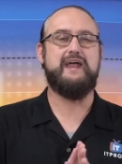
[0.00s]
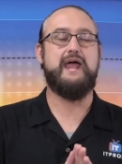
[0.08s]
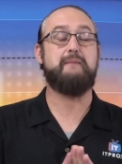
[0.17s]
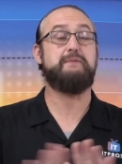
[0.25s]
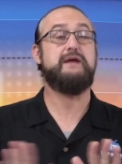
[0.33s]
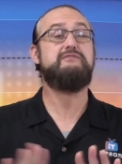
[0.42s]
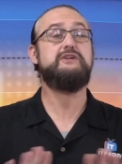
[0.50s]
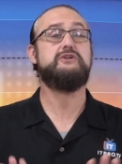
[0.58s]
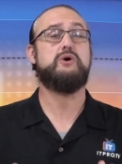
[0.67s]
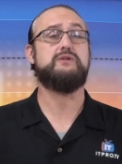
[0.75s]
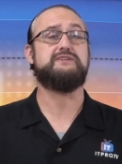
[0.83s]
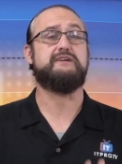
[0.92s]
And be able to
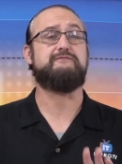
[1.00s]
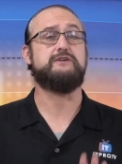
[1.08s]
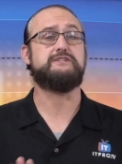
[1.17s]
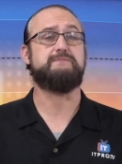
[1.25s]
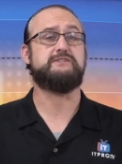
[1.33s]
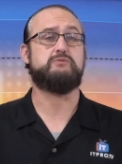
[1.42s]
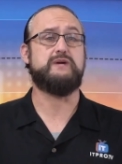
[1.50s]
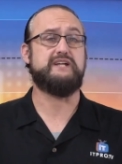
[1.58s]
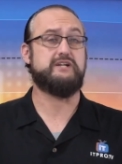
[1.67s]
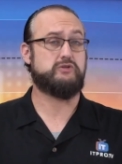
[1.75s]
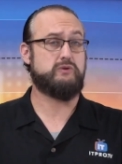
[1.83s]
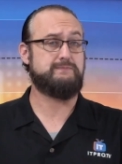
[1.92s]
know the difference between
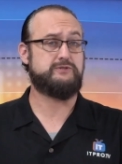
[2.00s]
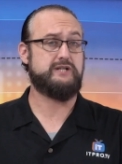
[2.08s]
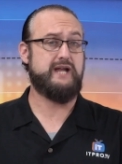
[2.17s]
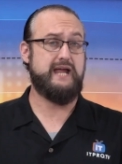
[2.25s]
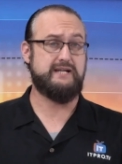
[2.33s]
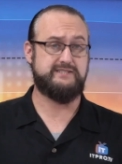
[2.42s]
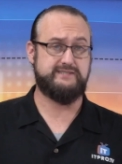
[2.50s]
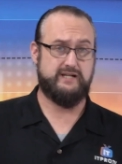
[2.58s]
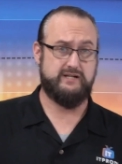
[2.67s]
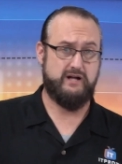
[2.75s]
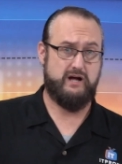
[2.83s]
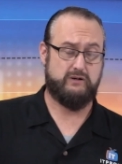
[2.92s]
encryption and
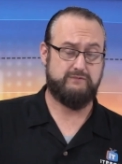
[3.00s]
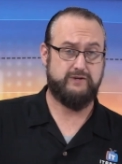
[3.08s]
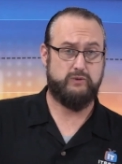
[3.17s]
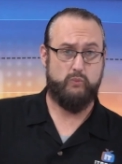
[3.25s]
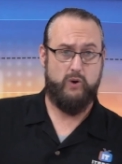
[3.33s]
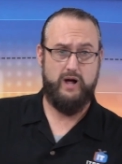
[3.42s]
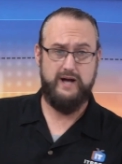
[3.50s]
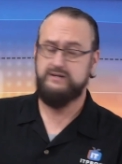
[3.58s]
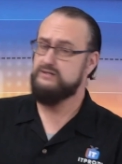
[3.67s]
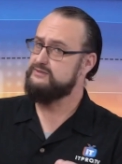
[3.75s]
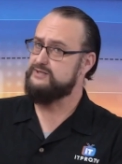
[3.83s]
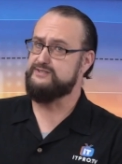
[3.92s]
steganography. One,
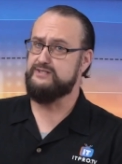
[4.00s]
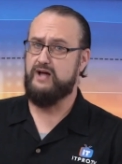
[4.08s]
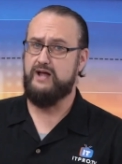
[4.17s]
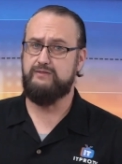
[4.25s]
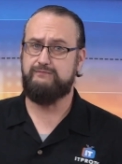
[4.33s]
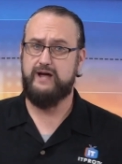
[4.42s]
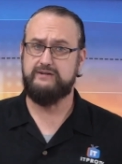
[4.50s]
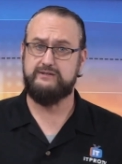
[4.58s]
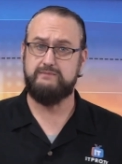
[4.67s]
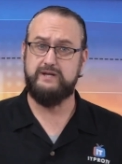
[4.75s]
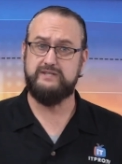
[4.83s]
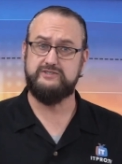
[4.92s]
doesn't hide the fact that
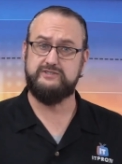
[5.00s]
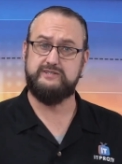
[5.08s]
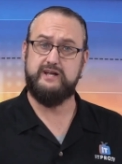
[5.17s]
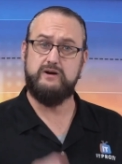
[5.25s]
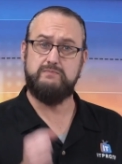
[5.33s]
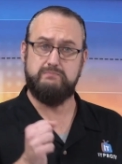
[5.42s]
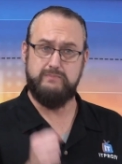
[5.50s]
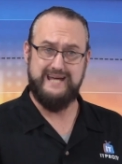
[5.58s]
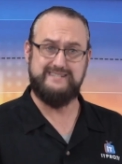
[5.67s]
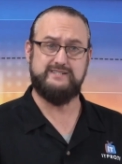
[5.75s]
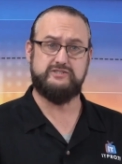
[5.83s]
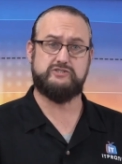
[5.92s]
the message there,
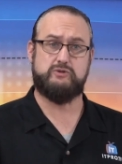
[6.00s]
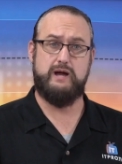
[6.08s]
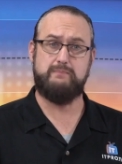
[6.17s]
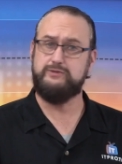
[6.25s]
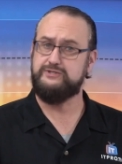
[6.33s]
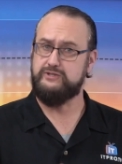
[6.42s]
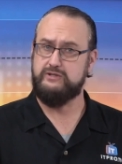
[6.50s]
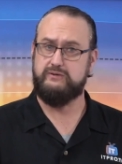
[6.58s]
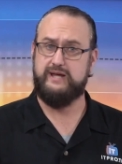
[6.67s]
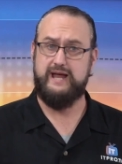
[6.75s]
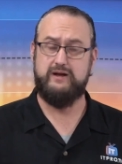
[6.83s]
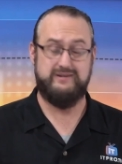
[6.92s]
makes it scrambled so you
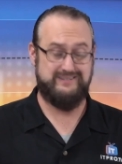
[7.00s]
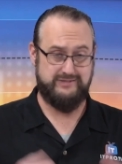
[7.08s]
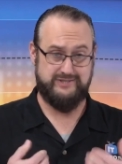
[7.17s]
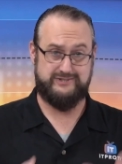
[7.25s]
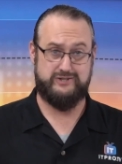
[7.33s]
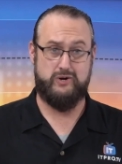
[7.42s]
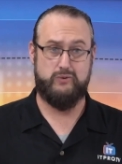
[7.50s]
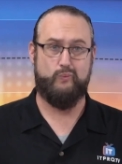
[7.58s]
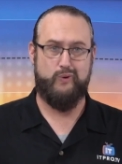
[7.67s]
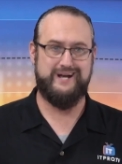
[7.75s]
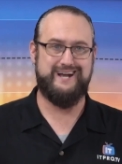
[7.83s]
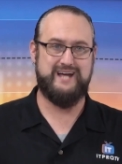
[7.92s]
can't discern
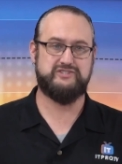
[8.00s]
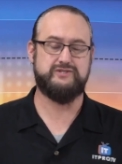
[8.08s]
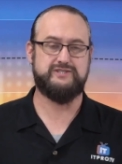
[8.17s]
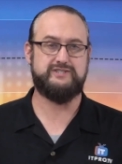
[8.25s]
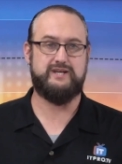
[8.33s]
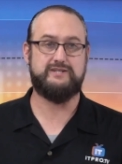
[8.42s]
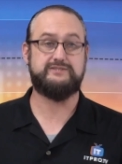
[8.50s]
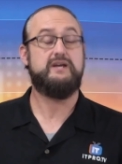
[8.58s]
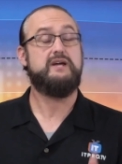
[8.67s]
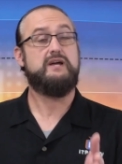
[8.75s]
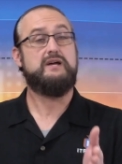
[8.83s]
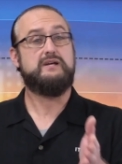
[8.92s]
what it actually says.
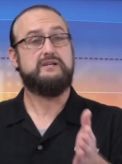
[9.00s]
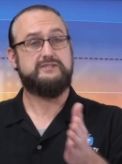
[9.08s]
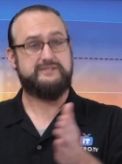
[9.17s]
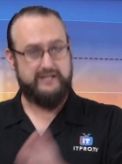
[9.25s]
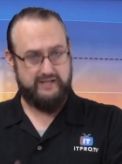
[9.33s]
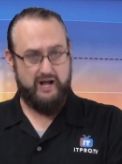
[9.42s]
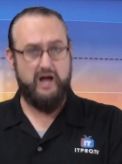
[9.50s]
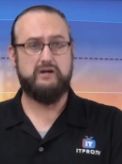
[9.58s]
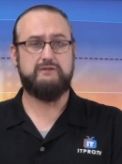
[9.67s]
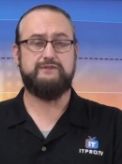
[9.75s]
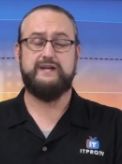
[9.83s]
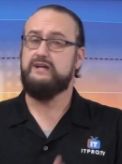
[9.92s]

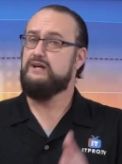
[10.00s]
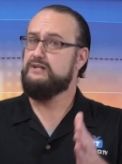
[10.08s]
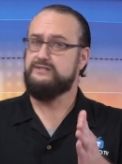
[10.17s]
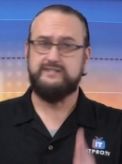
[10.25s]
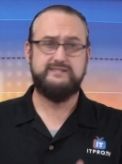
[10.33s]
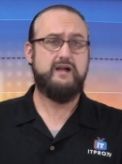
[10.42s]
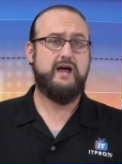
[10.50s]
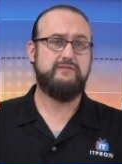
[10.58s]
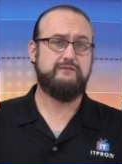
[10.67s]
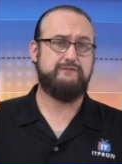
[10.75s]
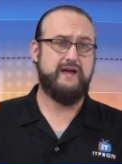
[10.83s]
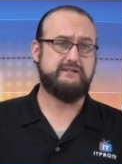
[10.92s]
Steganography doesn't hide
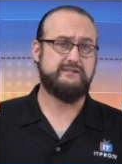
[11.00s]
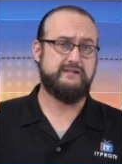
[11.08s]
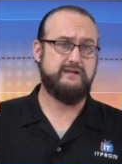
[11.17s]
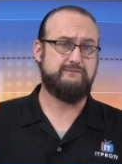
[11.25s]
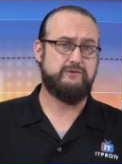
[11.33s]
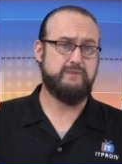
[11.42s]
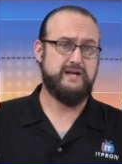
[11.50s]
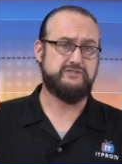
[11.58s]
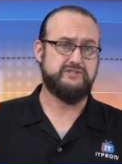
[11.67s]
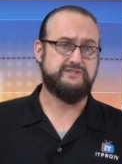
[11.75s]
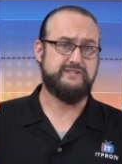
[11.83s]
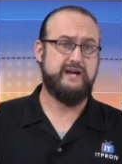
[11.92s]
the fact that the
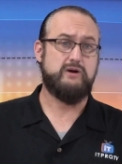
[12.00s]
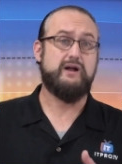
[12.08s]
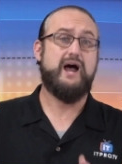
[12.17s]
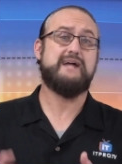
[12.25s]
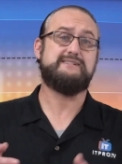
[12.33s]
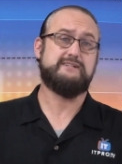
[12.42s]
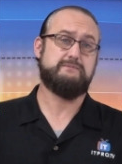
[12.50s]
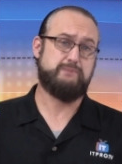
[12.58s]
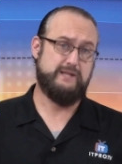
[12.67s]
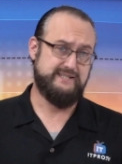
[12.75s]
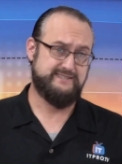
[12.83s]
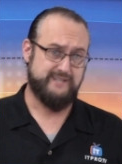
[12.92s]
information's there. It hides it in
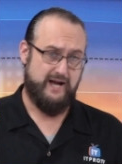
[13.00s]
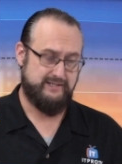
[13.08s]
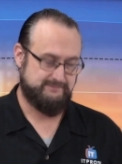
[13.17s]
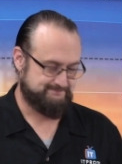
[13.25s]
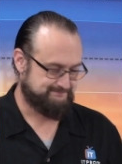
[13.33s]
plain sight.